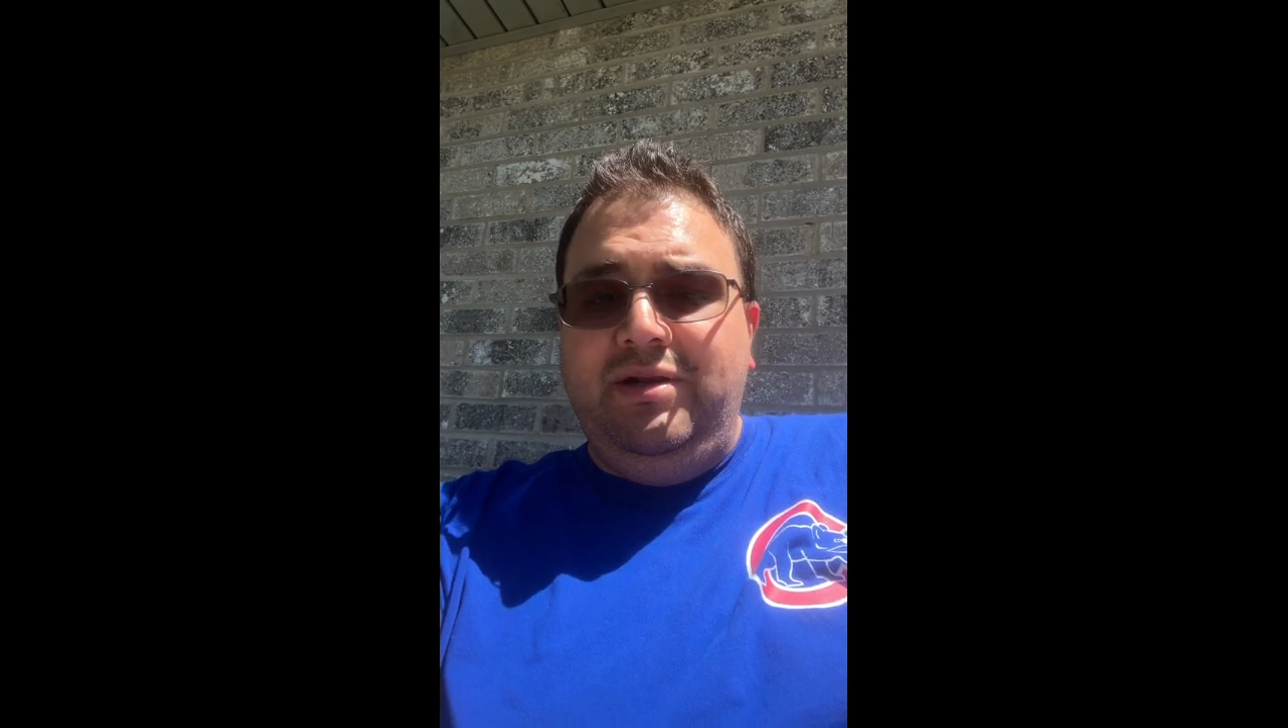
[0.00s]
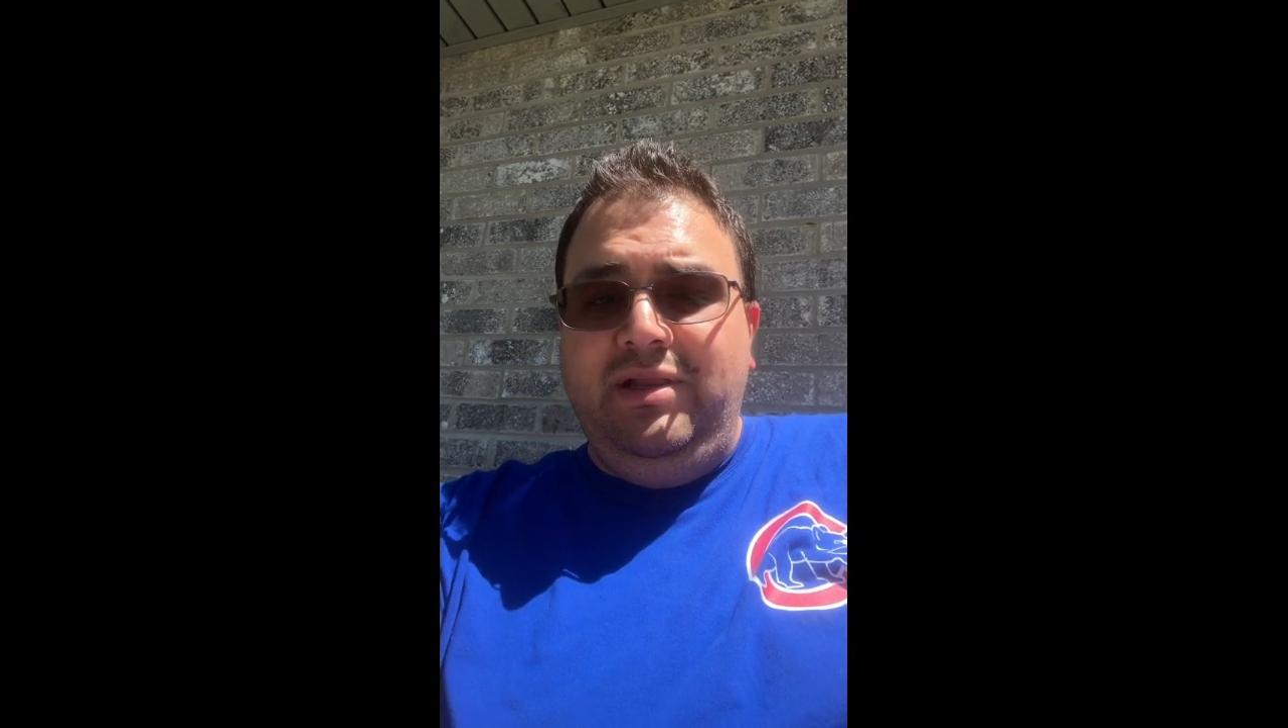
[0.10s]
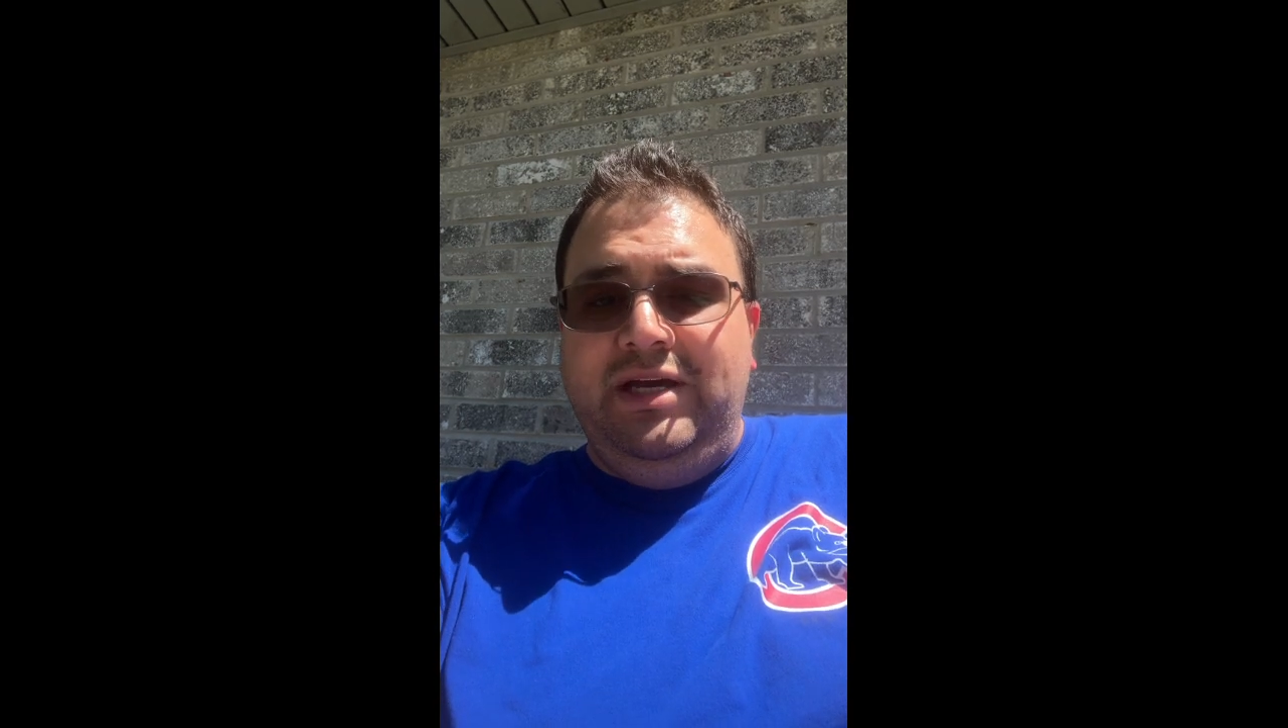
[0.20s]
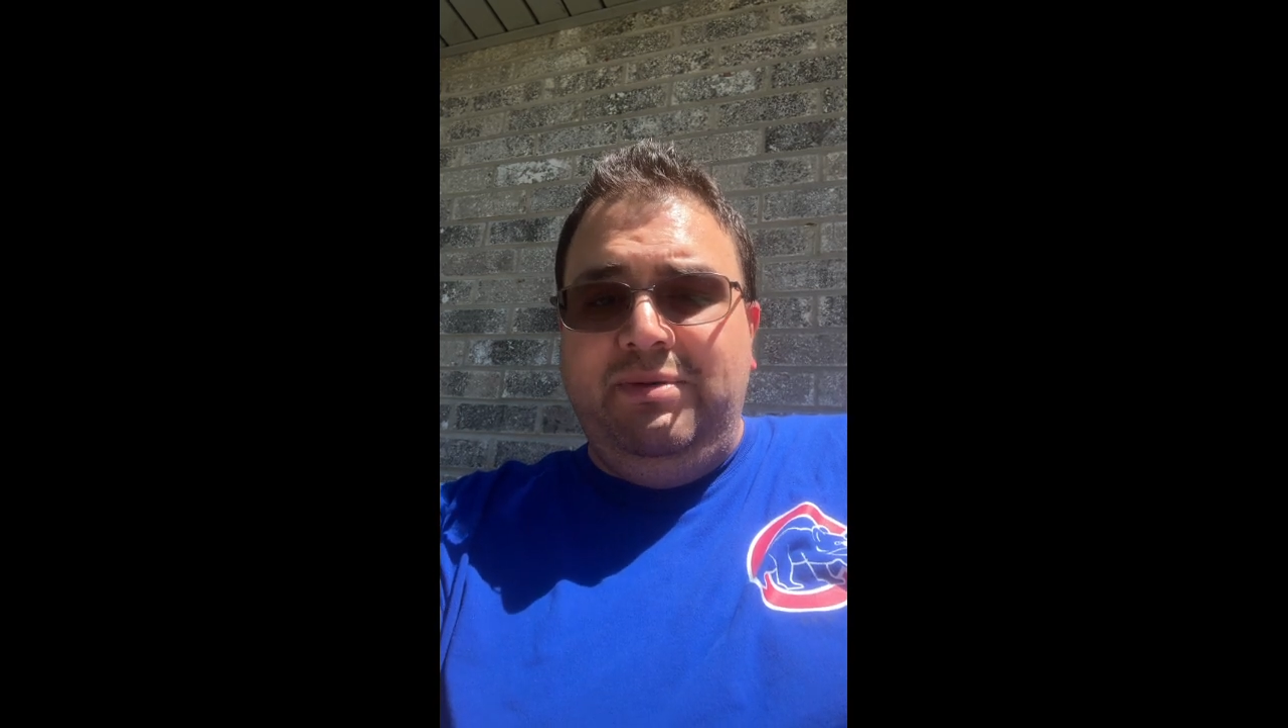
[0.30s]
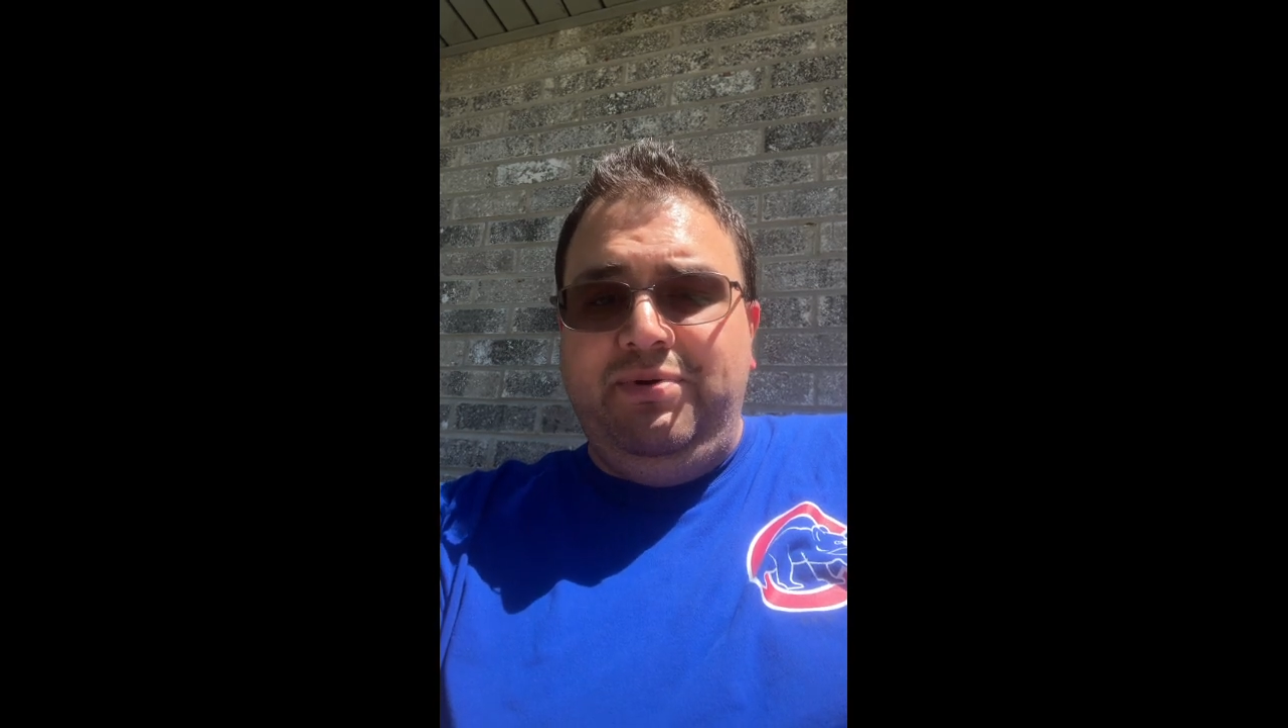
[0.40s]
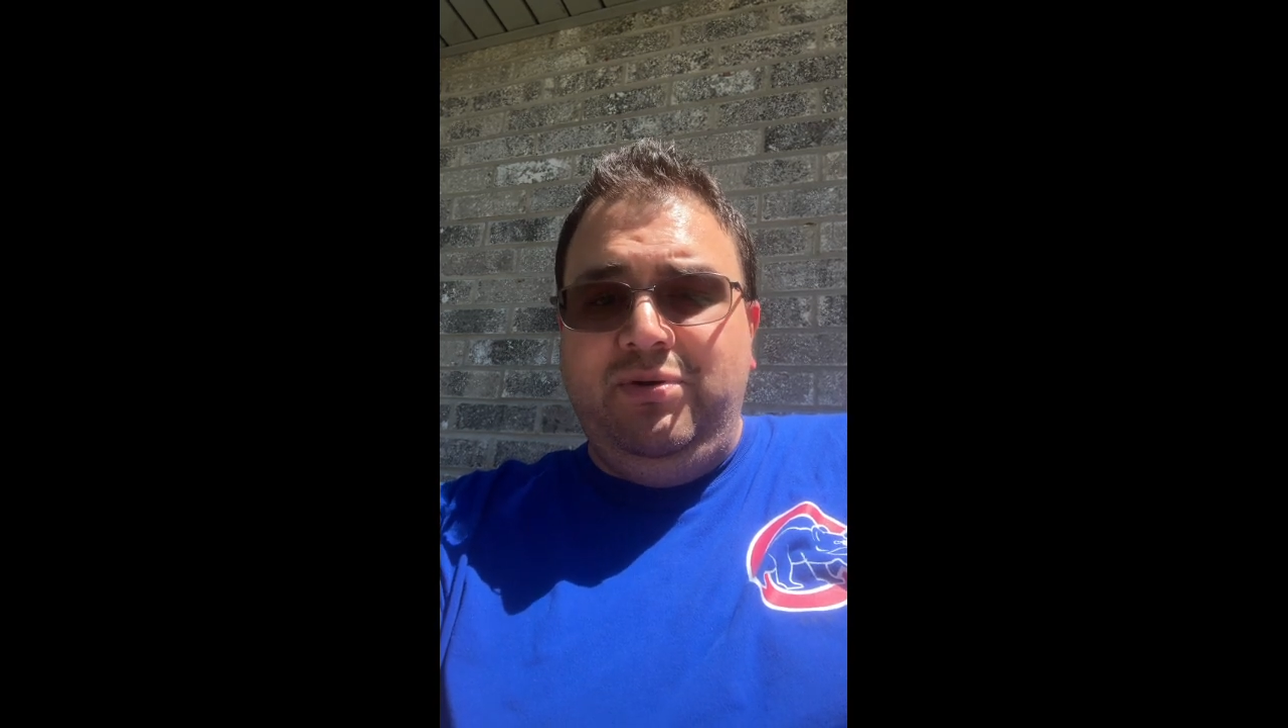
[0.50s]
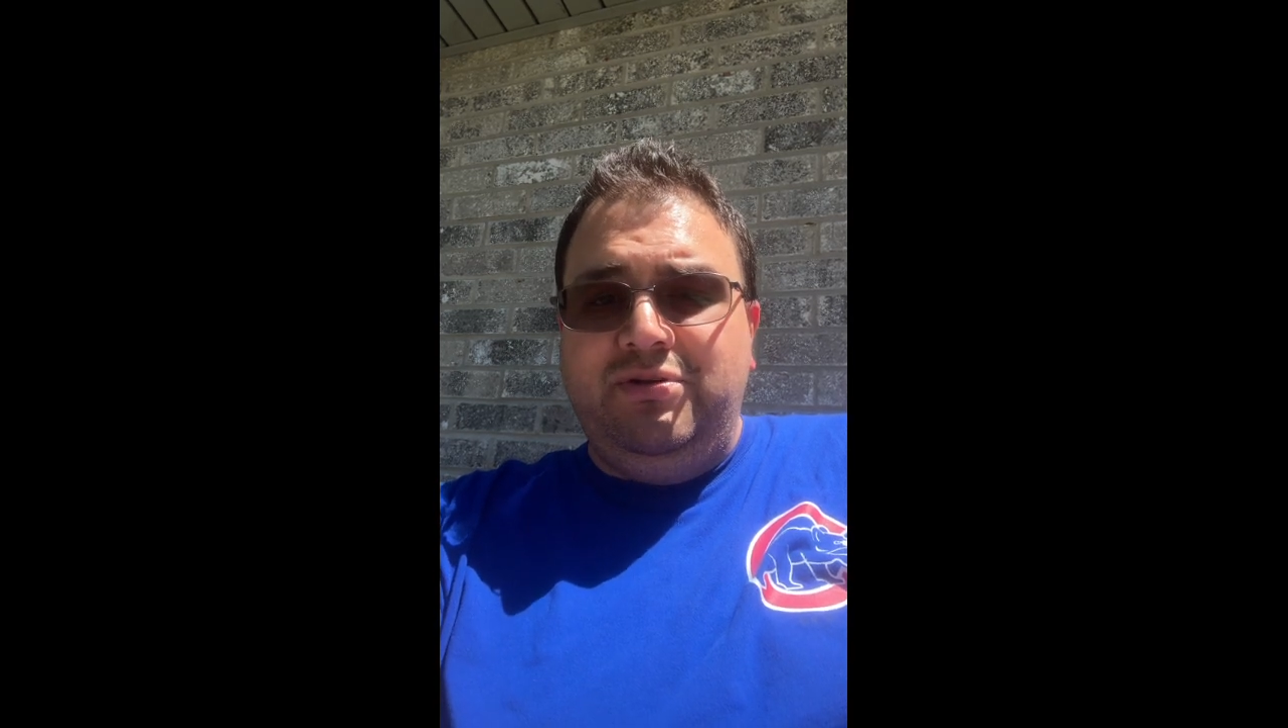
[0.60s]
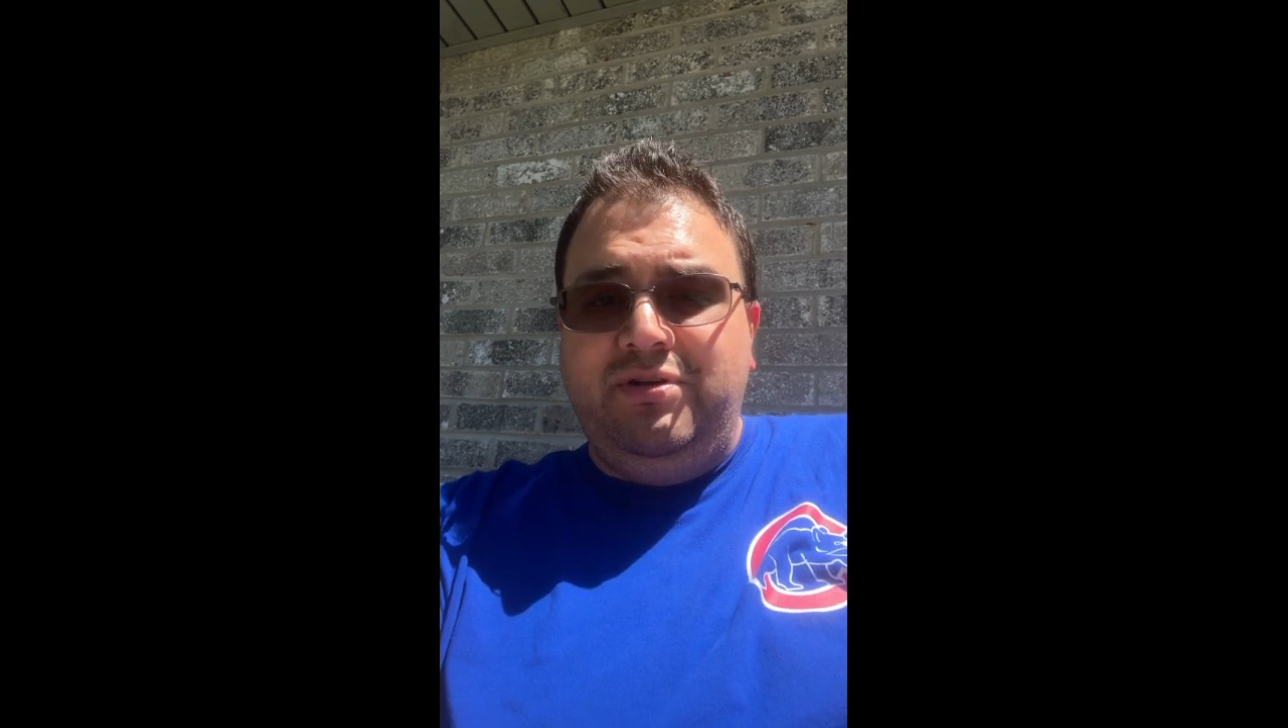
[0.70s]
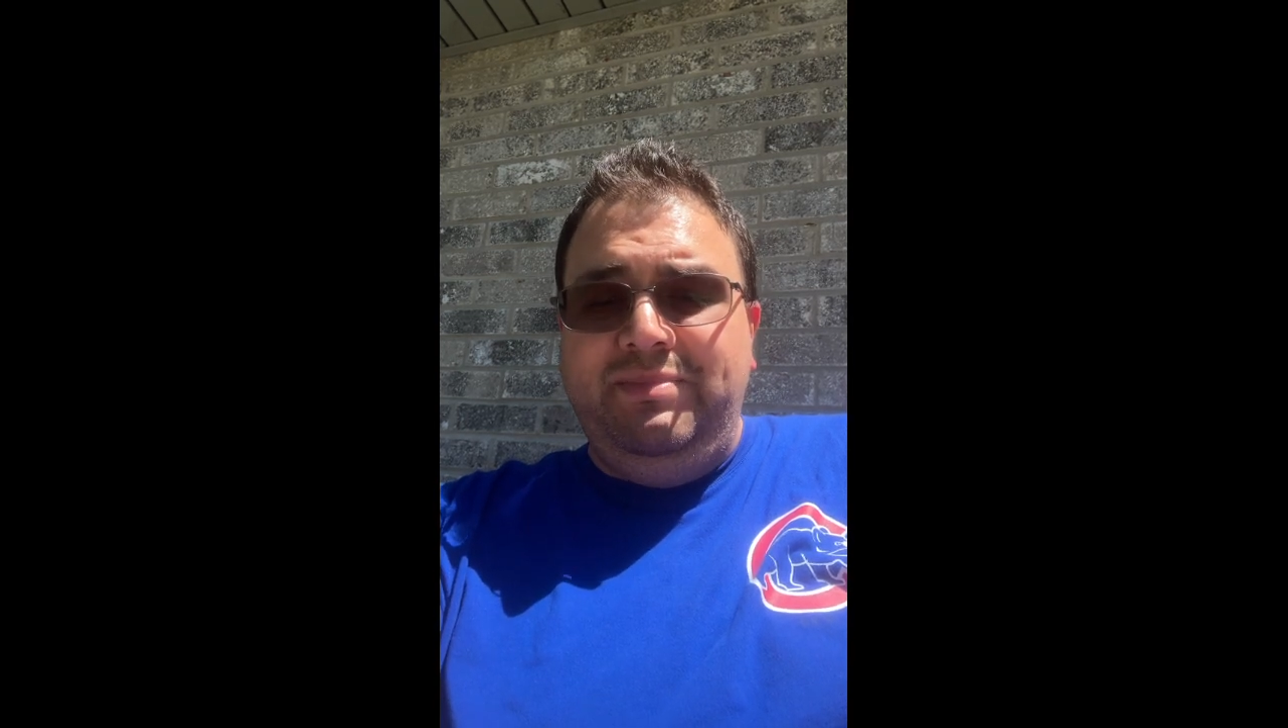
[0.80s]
lot of poetry